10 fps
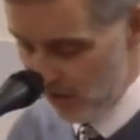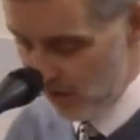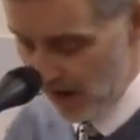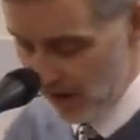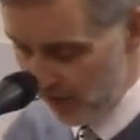
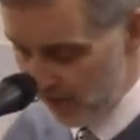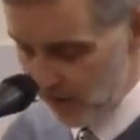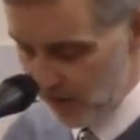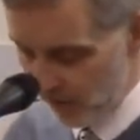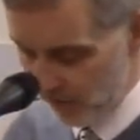With
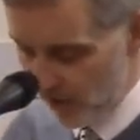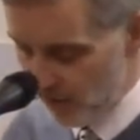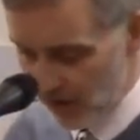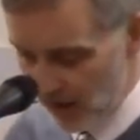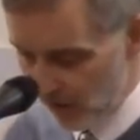their
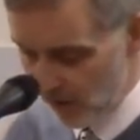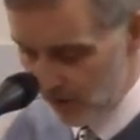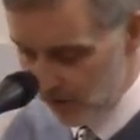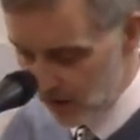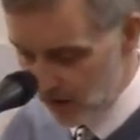thrones and their
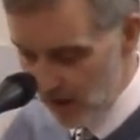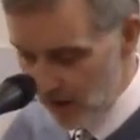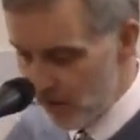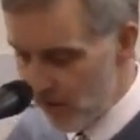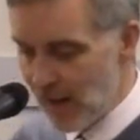crowns,
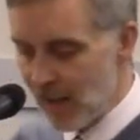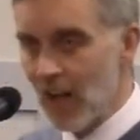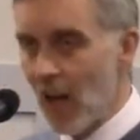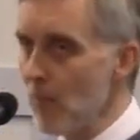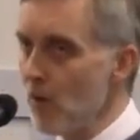they
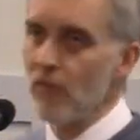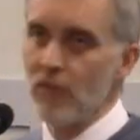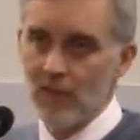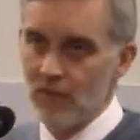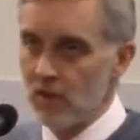come
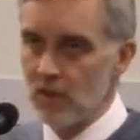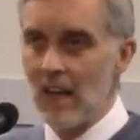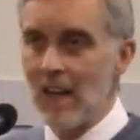off their thrones.